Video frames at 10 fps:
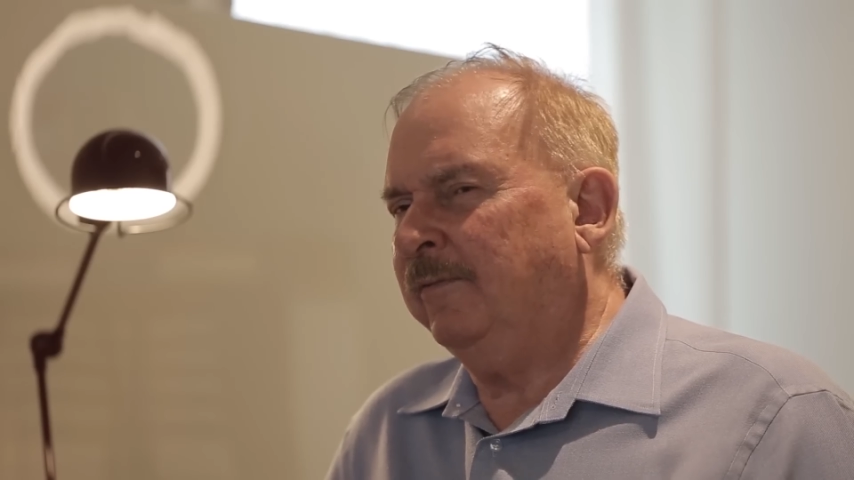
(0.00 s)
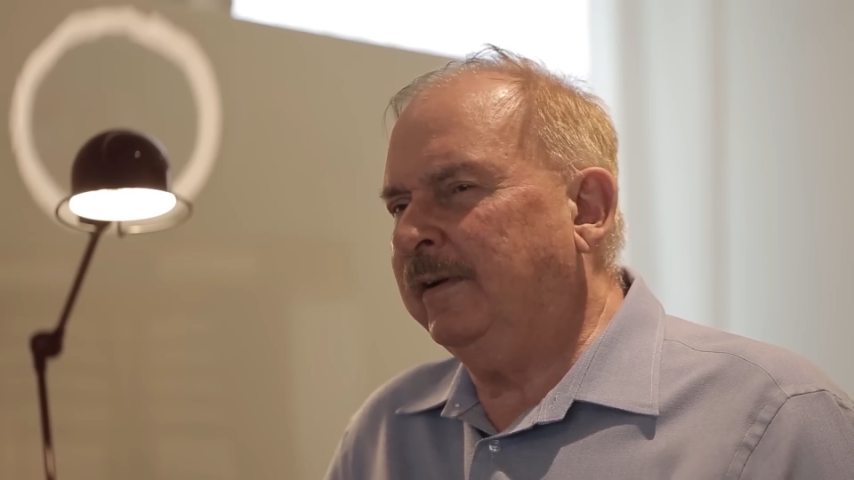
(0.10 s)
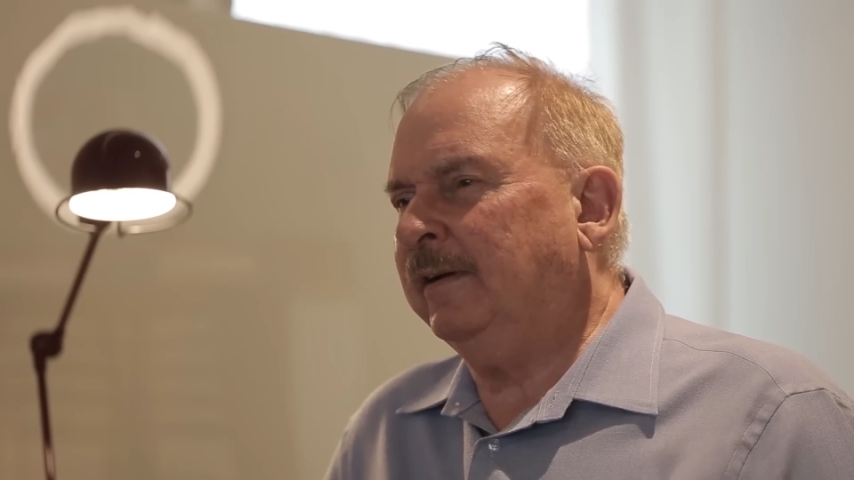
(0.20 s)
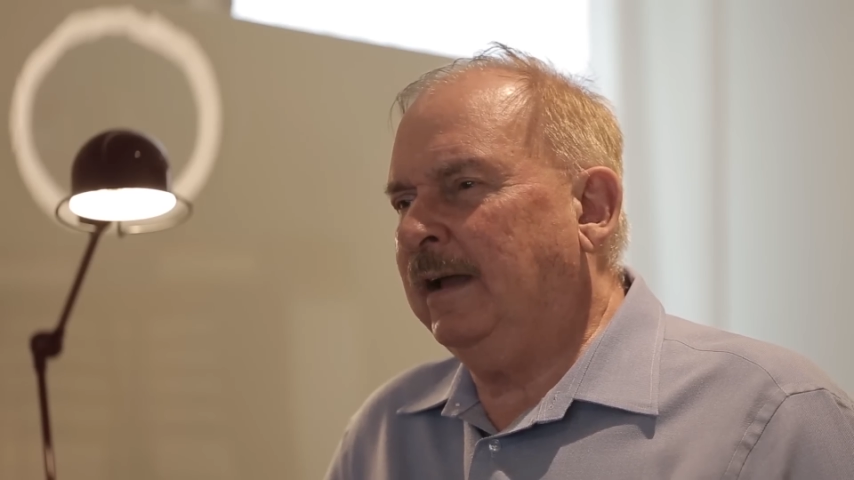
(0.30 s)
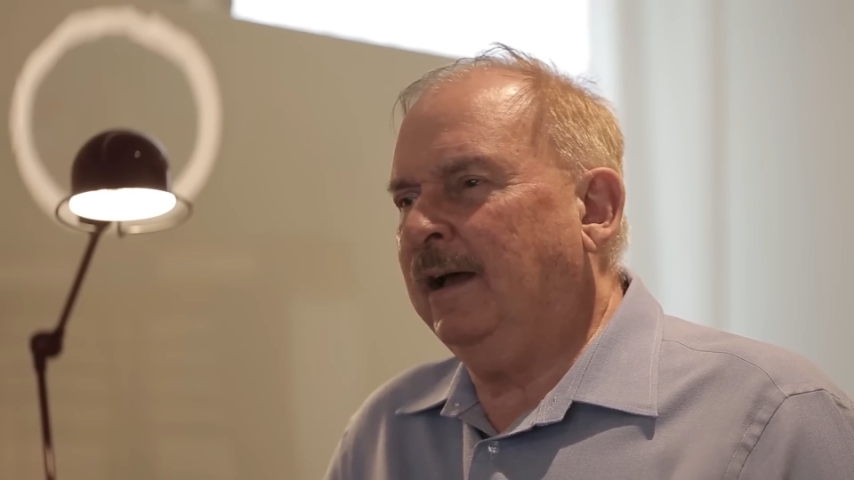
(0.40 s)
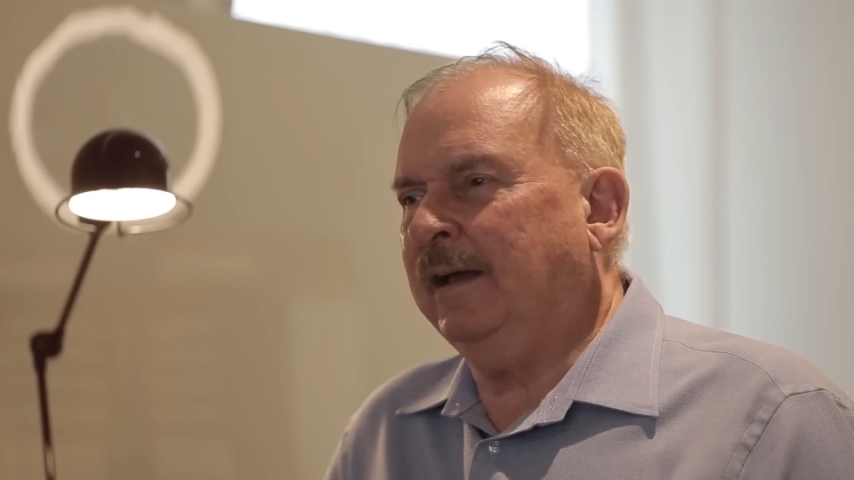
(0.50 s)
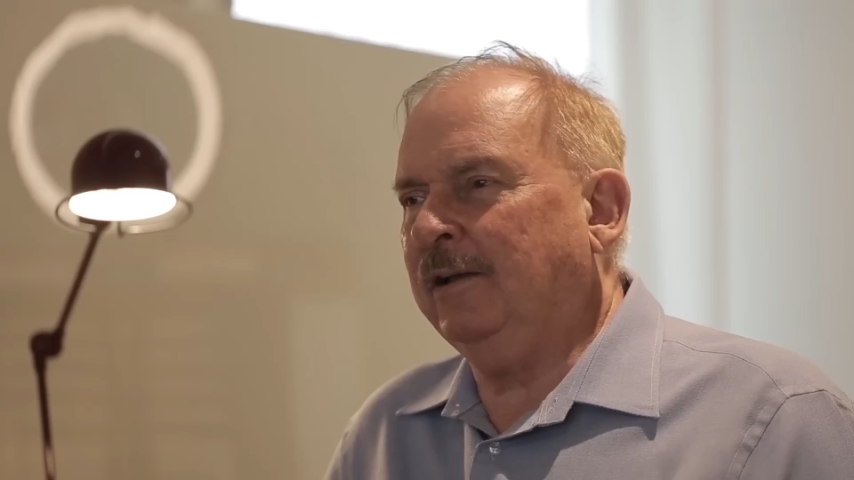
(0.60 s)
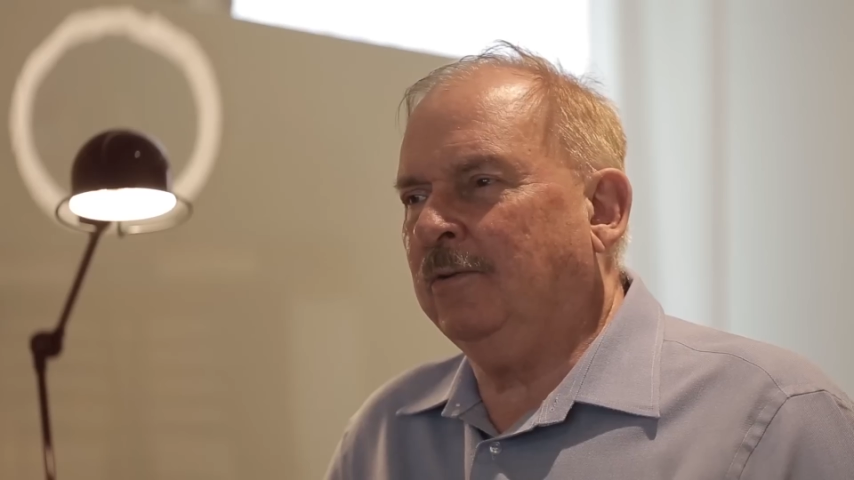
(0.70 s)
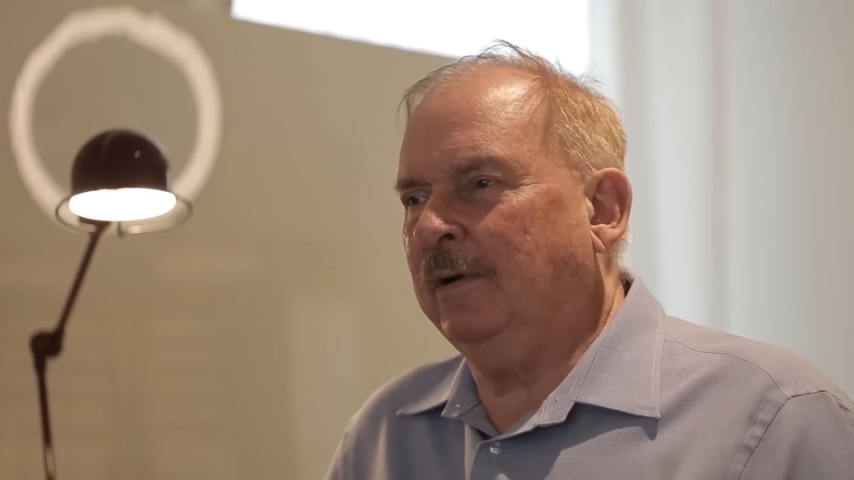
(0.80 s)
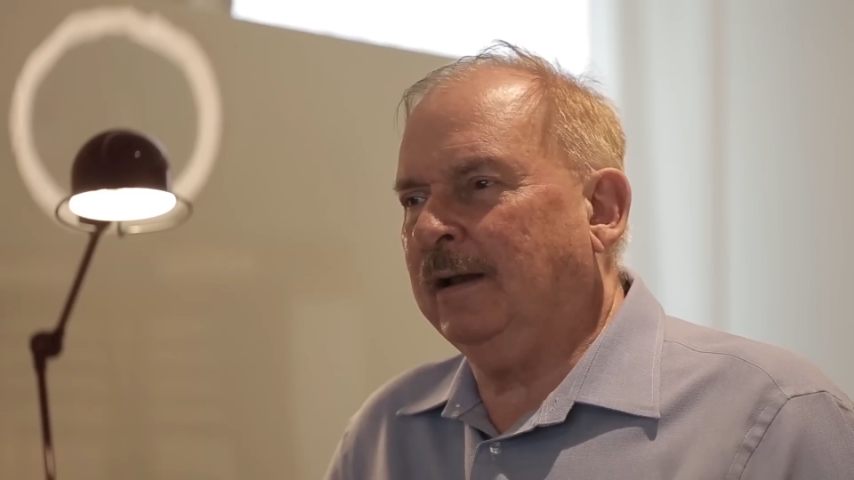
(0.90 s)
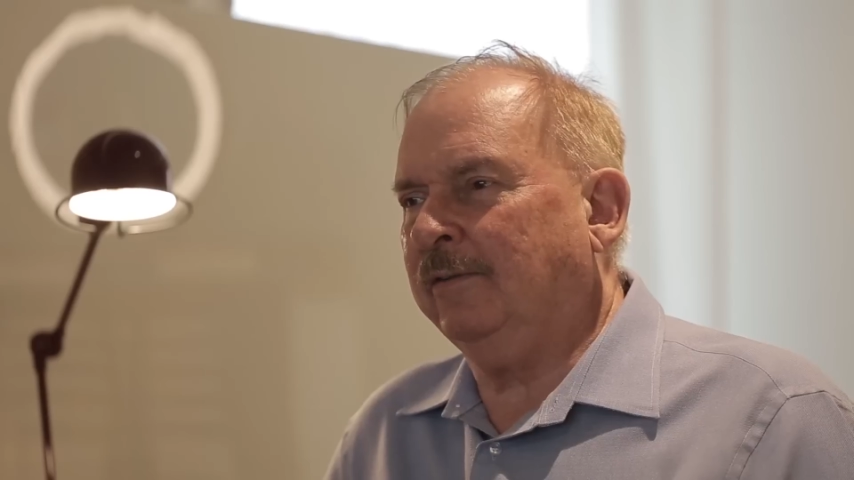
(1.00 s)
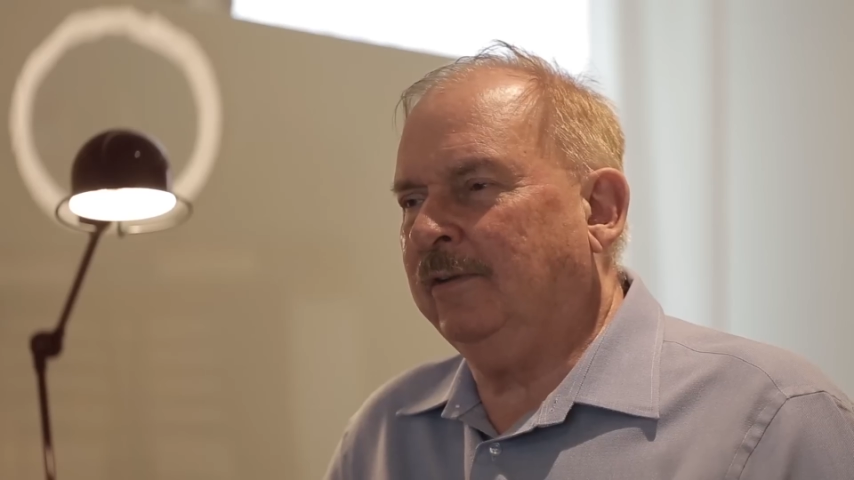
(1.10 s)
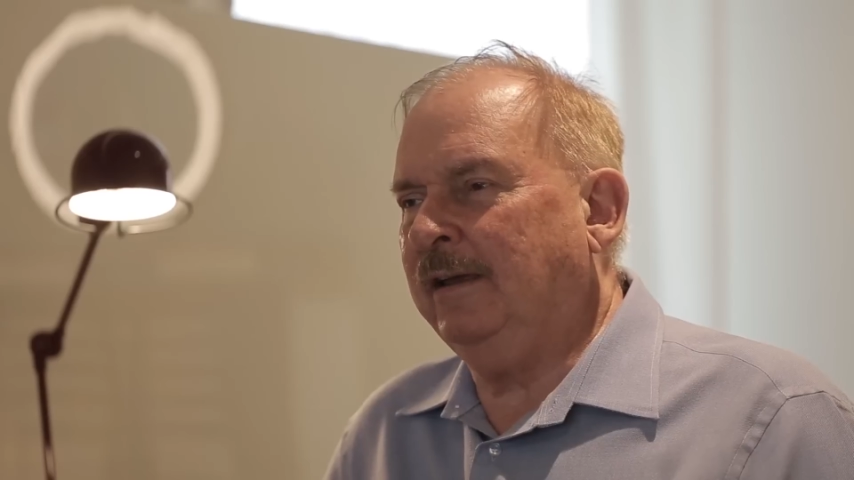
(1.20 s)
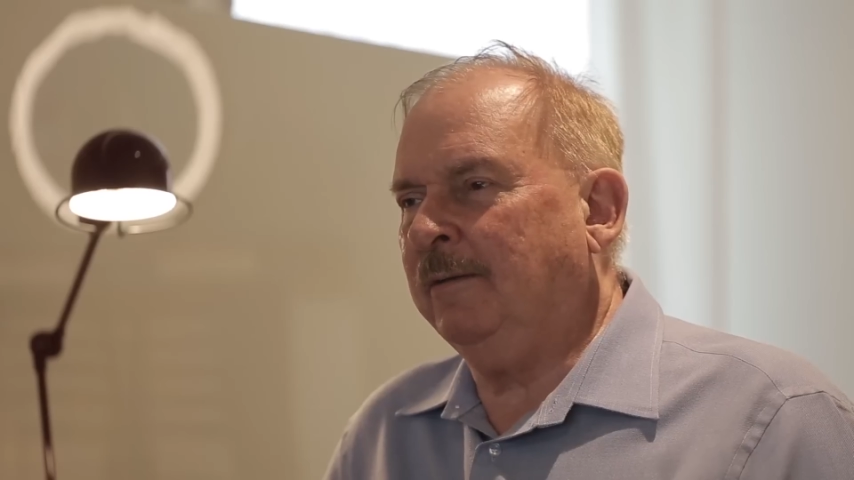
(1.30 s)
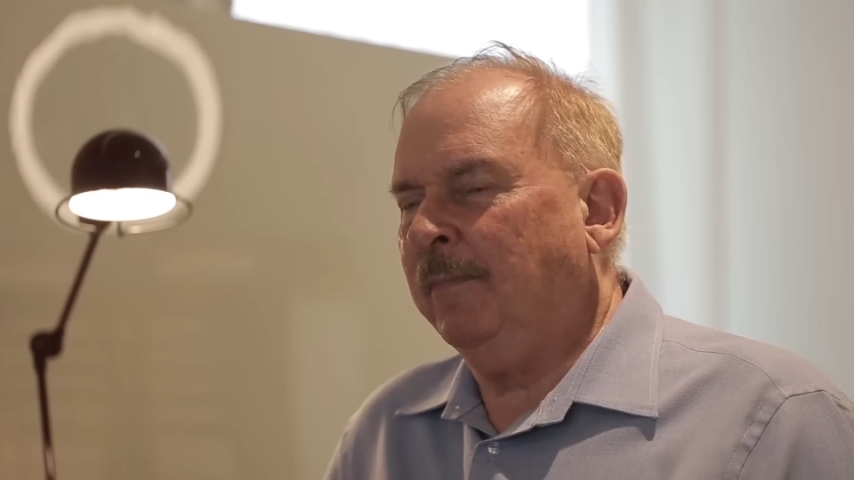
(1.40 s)
very high
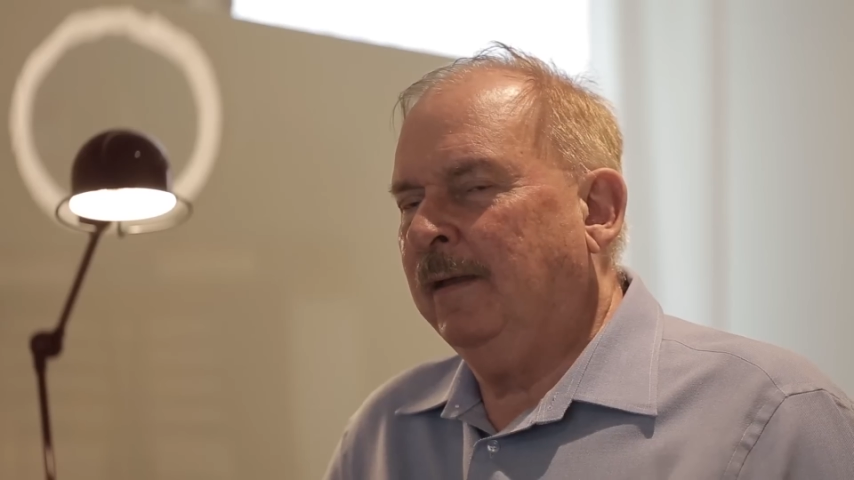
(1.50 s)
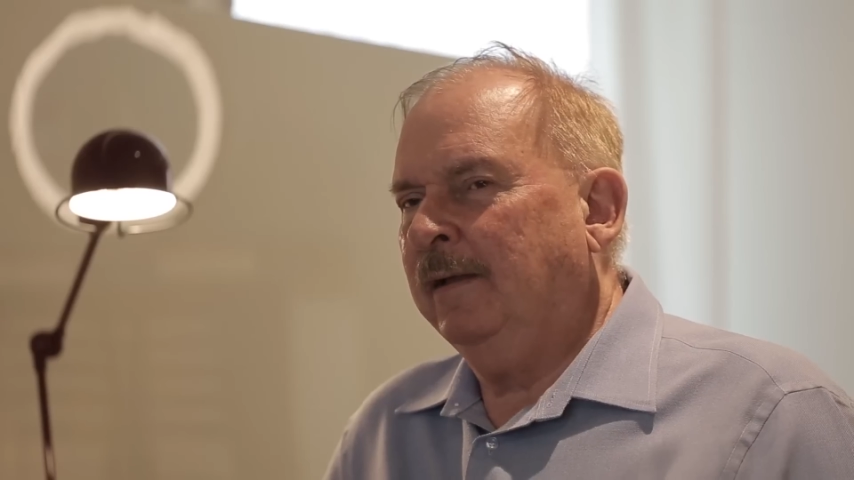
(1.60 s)
quality,